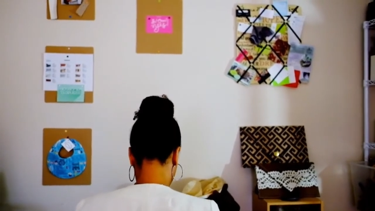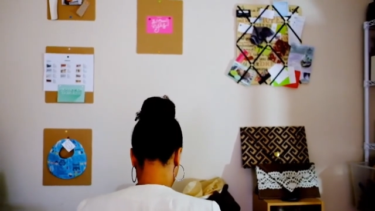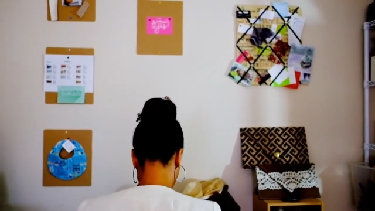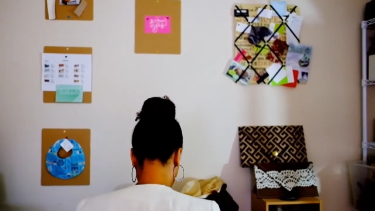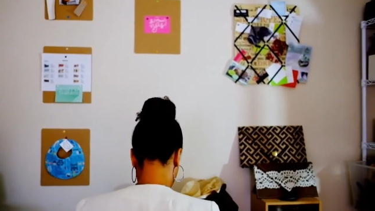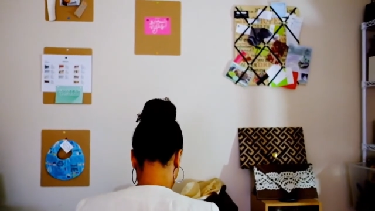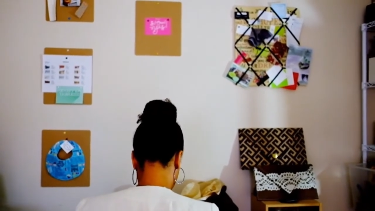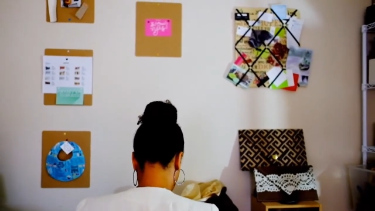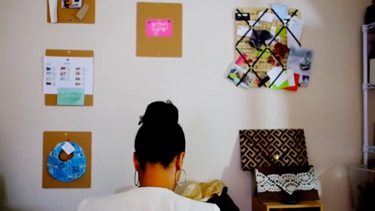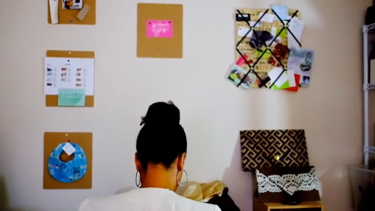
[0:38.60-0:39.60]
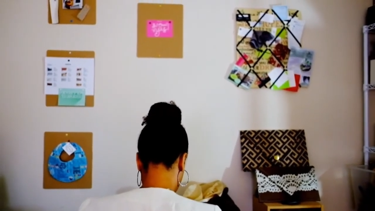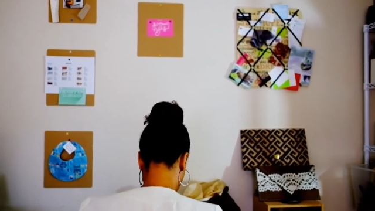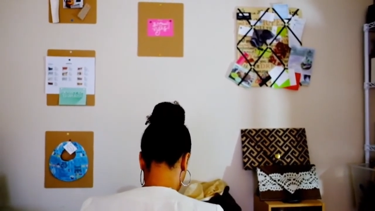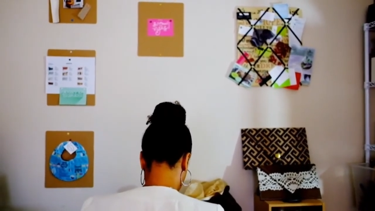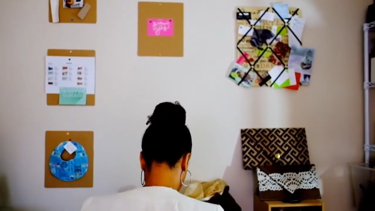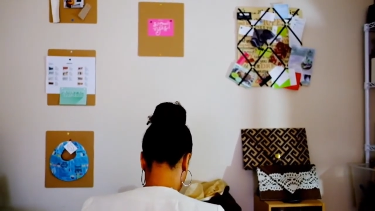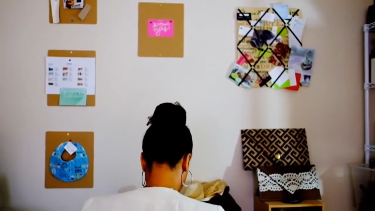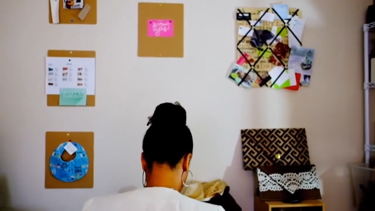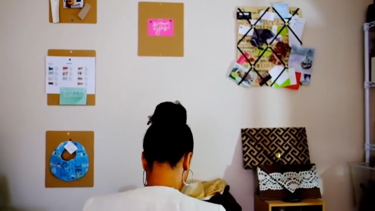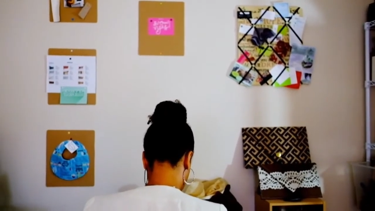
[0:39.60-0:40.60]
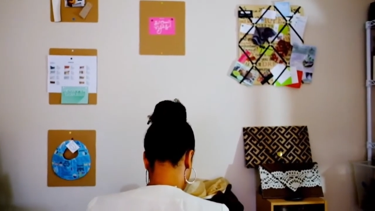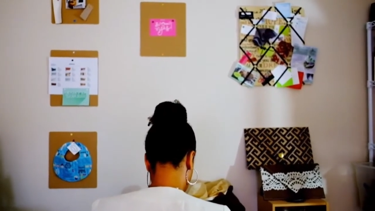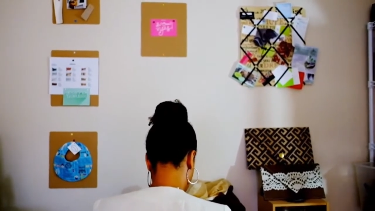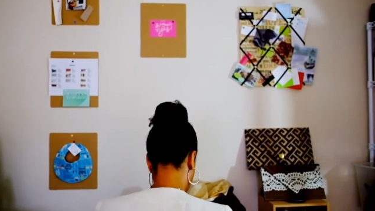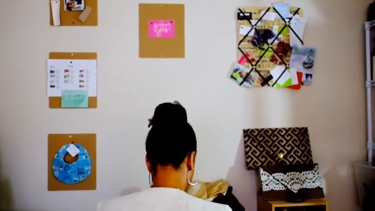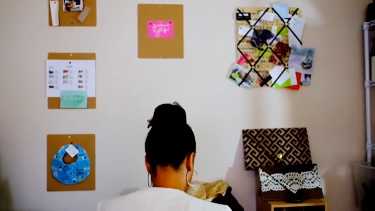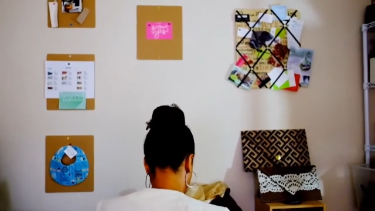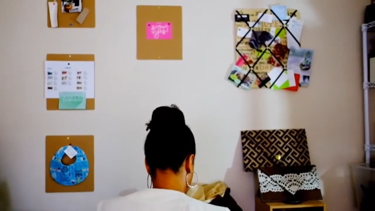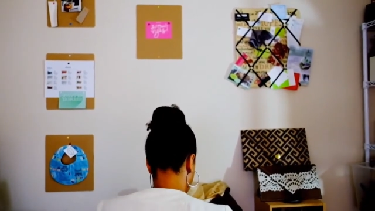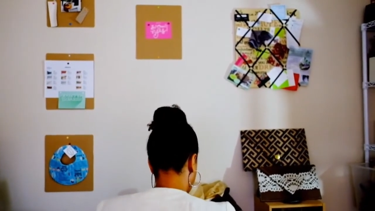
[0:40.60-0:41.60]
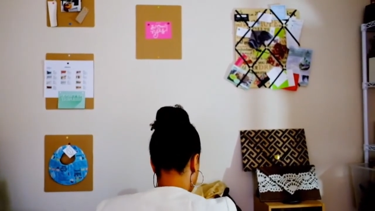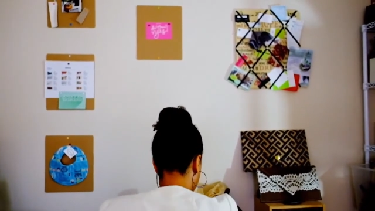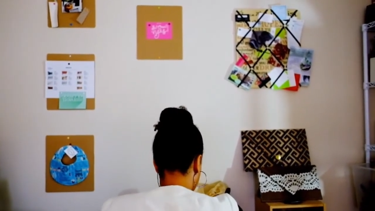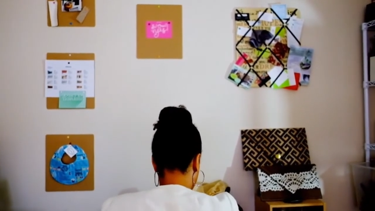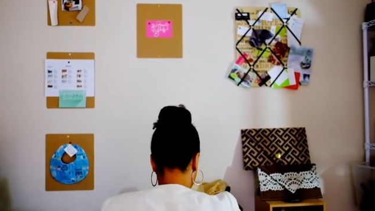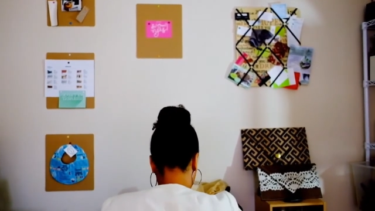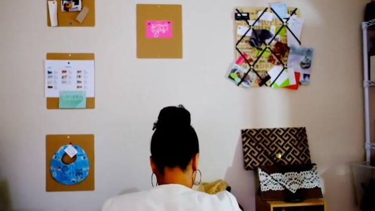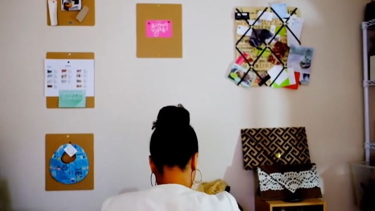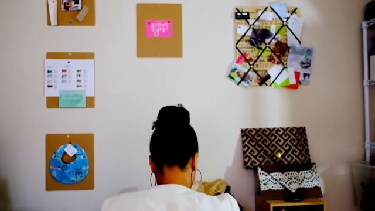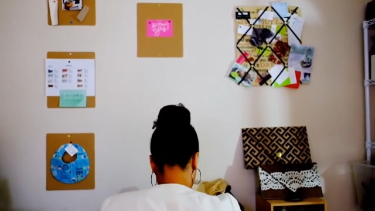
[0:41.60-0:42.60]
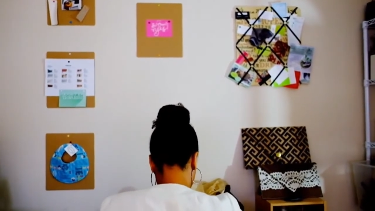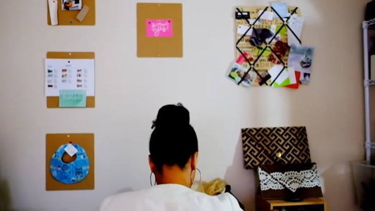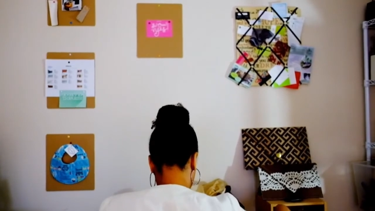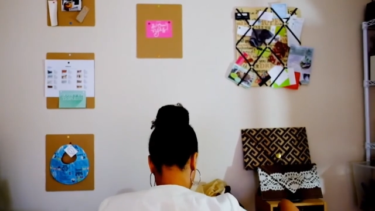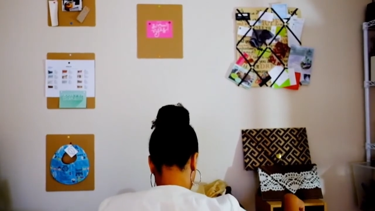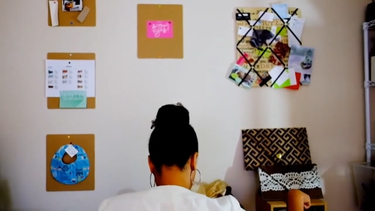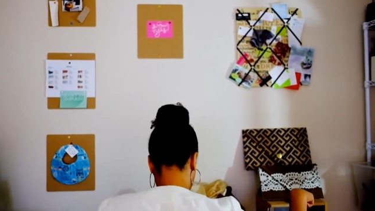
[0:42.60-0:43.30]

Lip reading: No face is visible, so there are no lips to read.